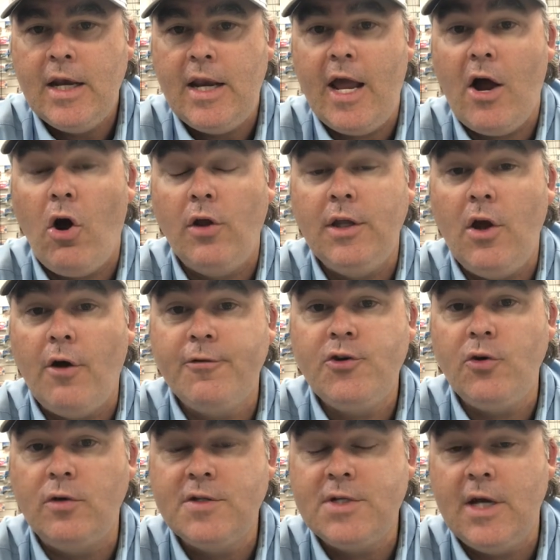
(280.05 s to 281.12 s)
Now, on the
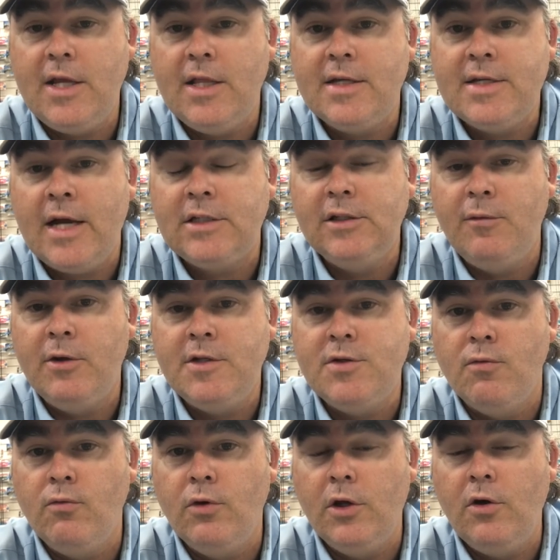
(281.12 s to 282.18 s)
offshore scene, there's actually been
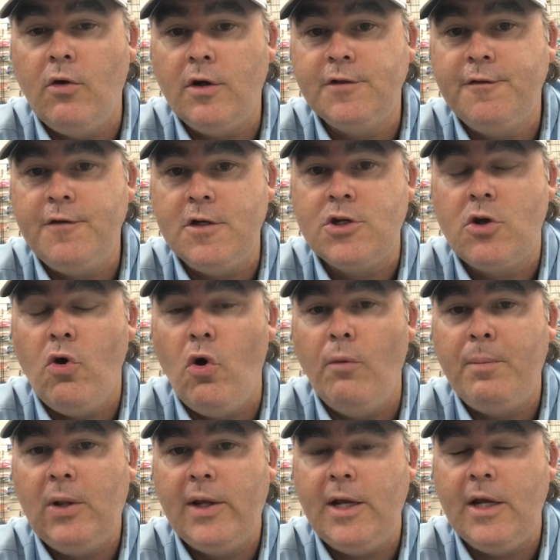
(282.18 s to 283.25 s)
some really nice fish
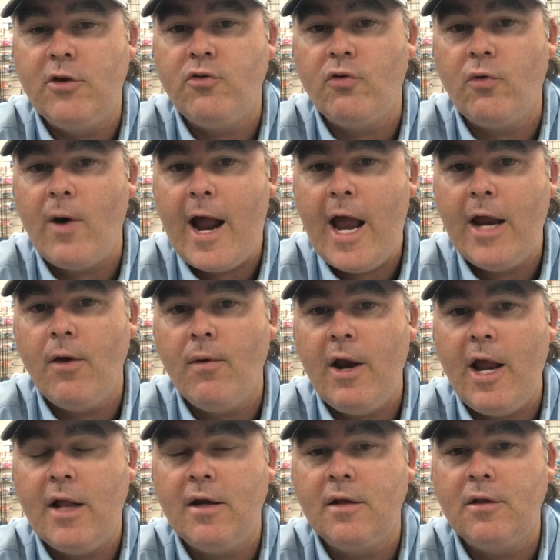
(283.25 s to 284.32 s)
caught. Plenty of trag
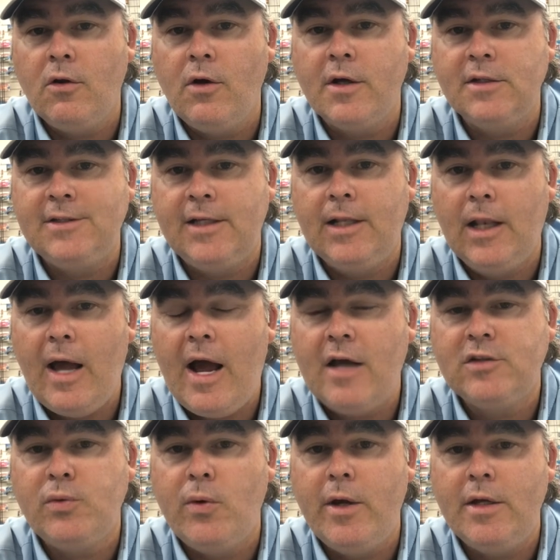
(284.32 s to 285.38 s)
around, like I said
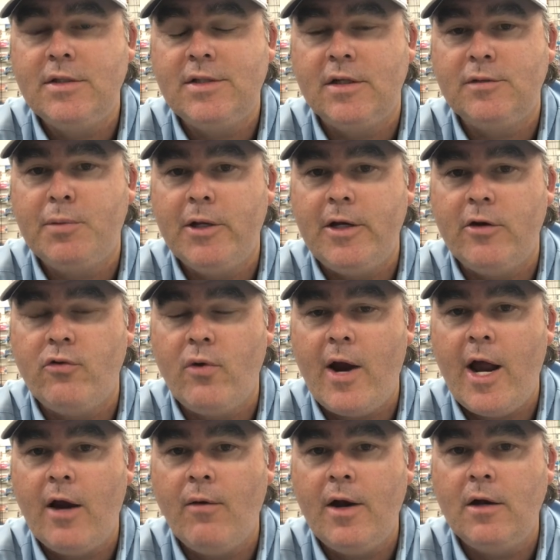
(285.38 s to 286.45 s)
last week. So there's plenty of
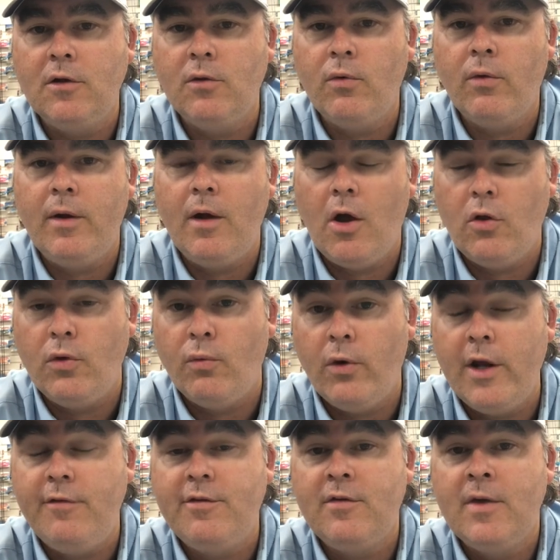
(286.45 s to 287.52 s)
trag around on the
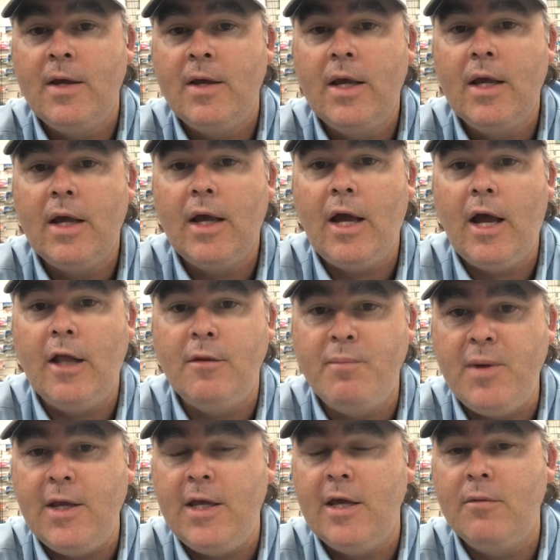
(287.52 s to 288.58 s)
reefs. The
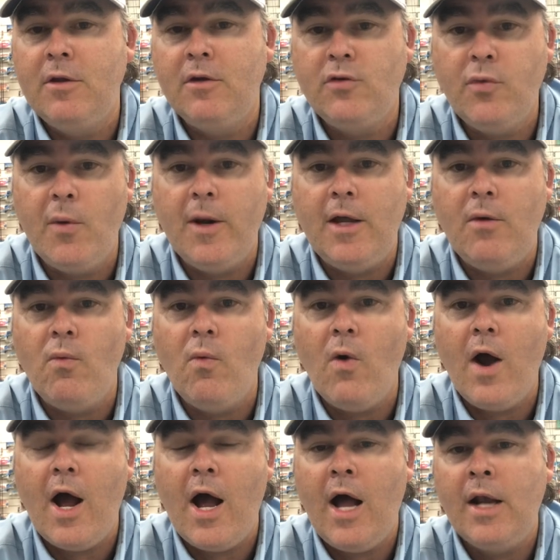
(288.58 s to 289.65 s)
big gibber, the
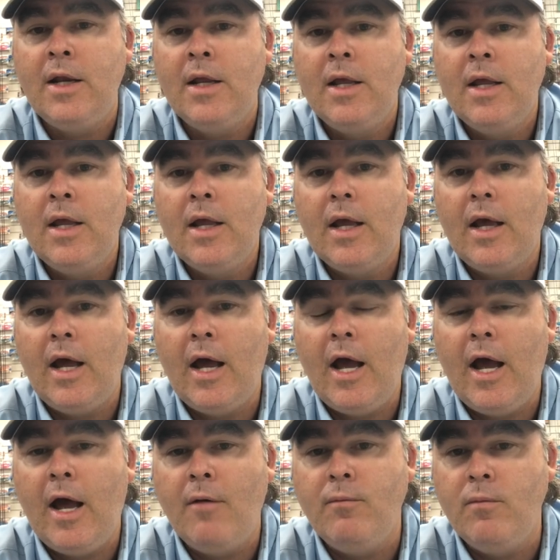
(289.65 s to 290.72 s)
21.
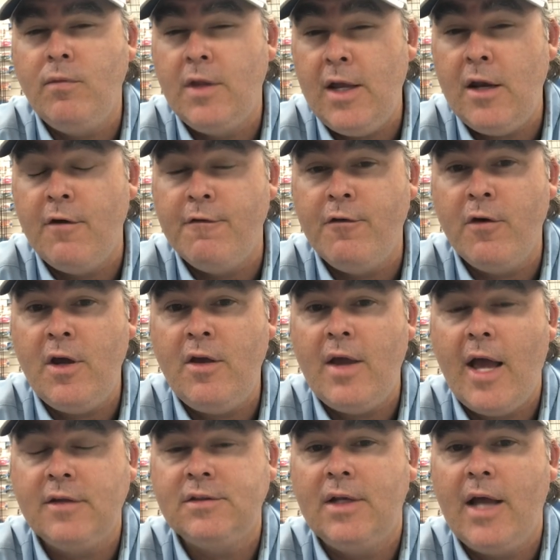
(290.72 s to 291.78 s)
The Inner V
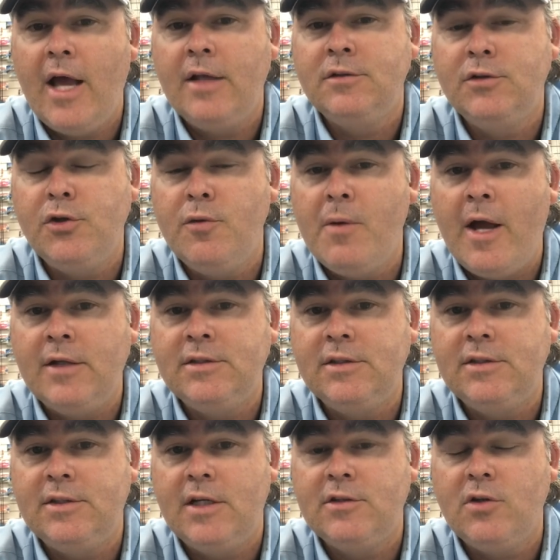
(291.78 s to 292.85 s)
hasn't had too bad a
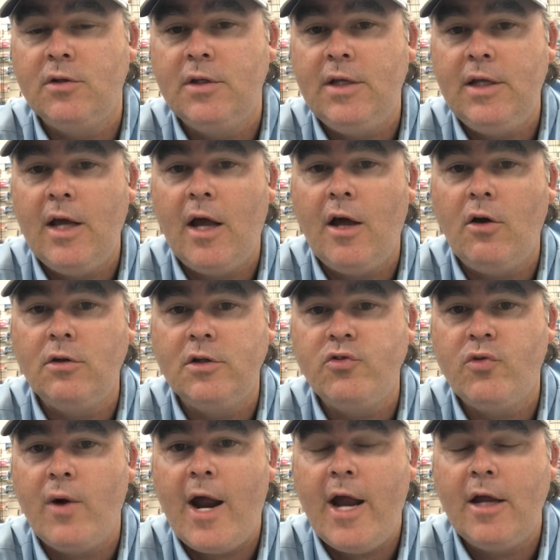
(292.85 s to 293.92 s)
success on the
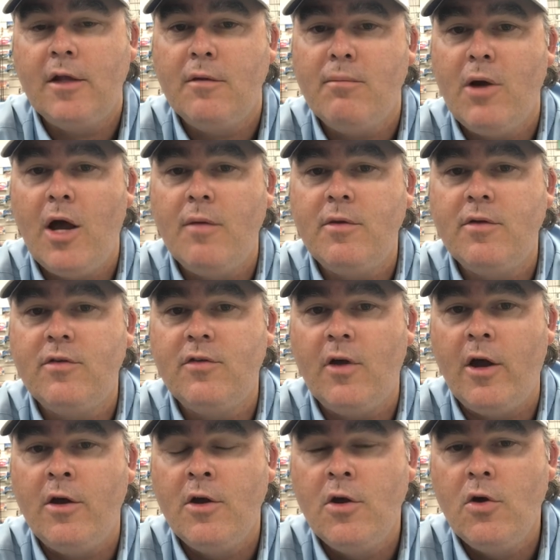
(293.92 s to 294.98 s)
trag at the moment.
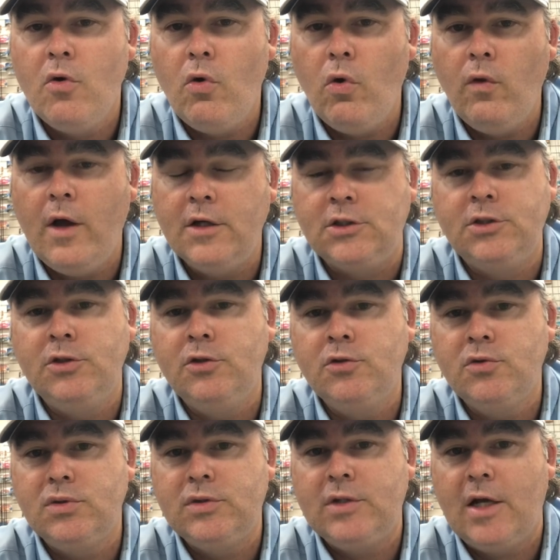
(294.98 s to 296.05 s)
So all those
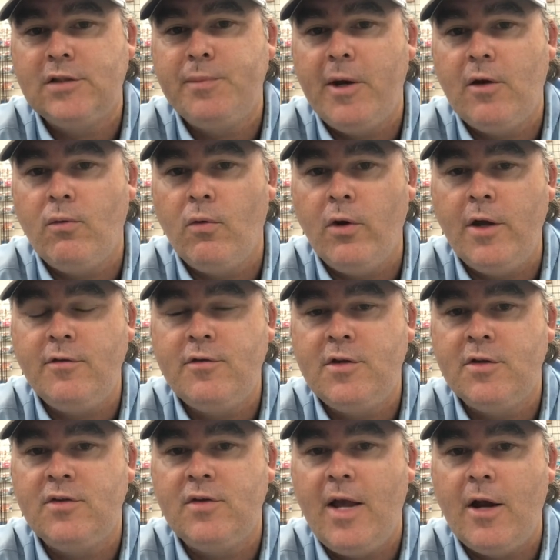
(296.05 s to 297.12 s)
usual suspect reefs,
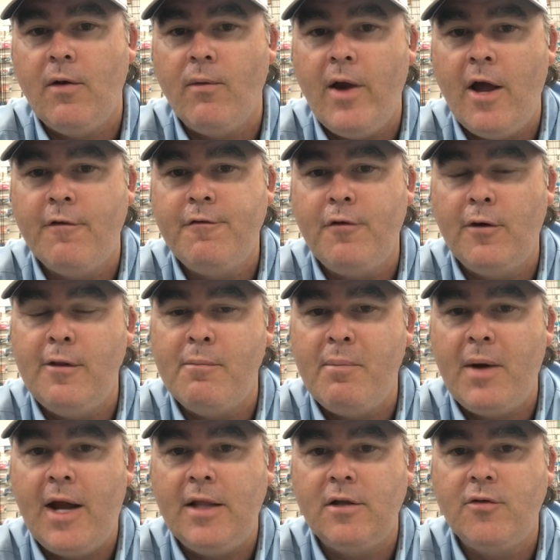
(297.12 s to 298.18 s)
just sound around, find the
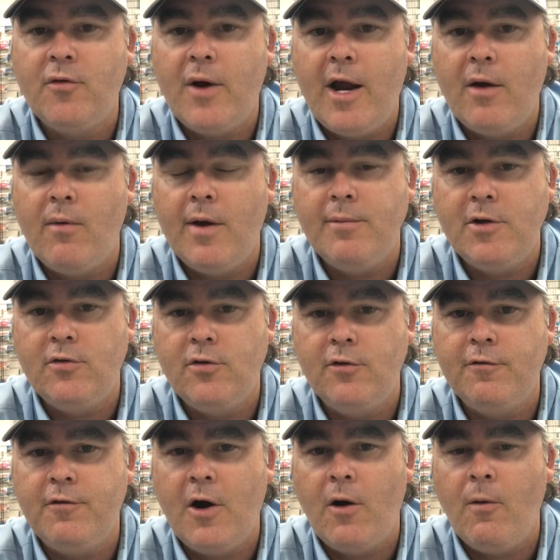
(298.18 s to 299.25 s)
bait. The trag won't be
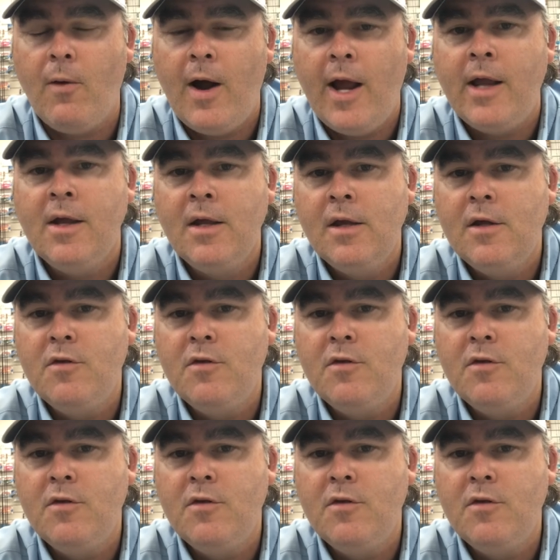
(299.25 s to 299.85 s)
too far away.